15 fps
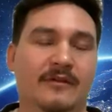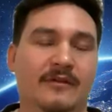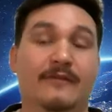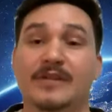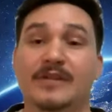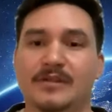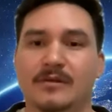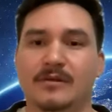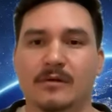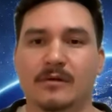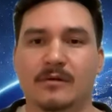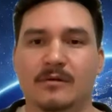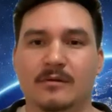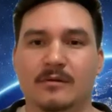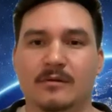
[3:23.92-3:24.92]

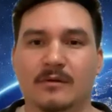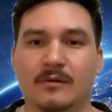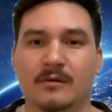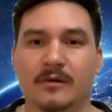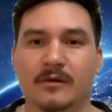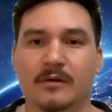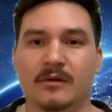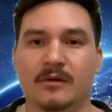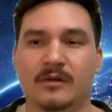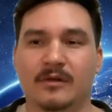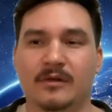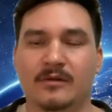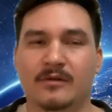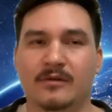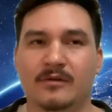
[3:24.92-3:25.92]
physical or
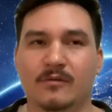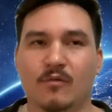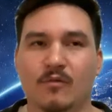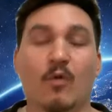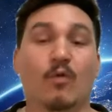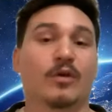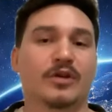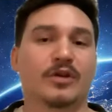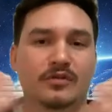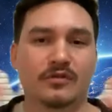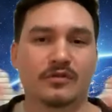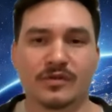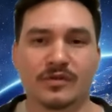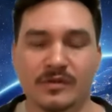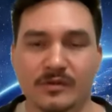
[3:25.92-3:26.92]
what we're
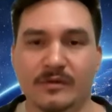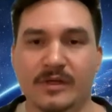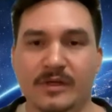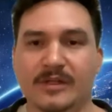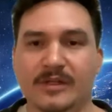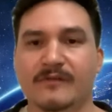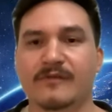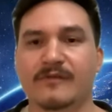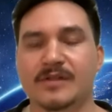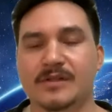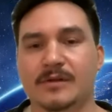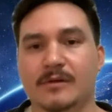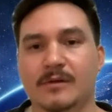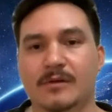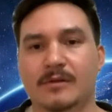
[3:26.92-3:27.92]
used to in the
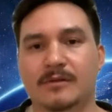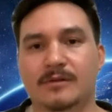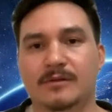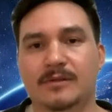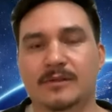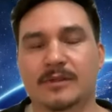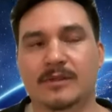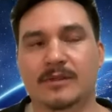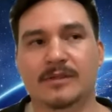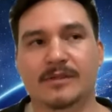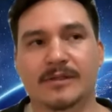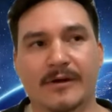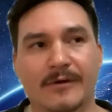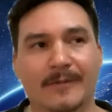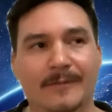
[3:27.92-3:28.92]
physical.
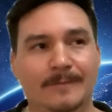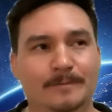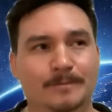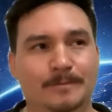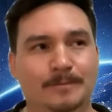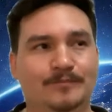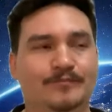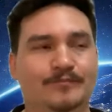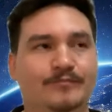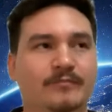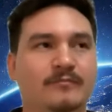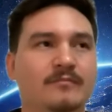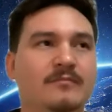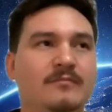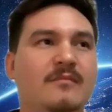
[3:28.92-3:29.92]
So
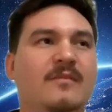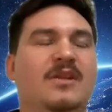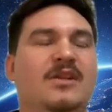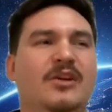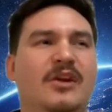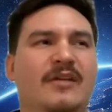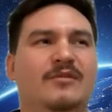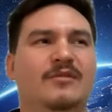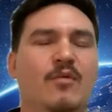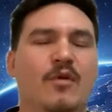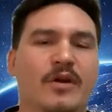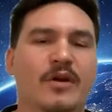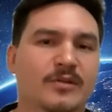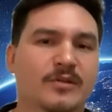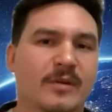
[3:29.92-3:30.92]
you don't have to
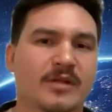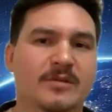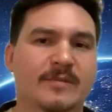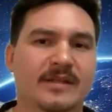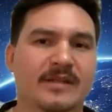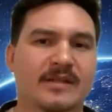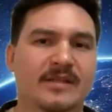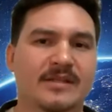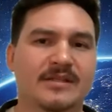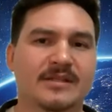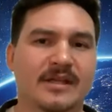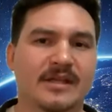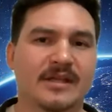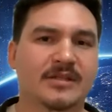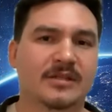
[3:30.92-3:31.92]
worry too much about the
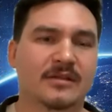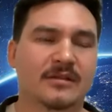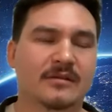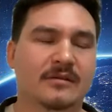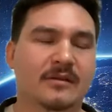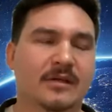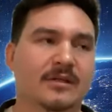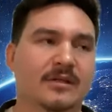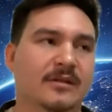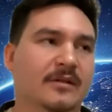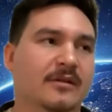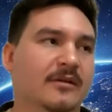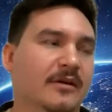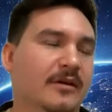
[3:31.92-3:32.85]
distinction at the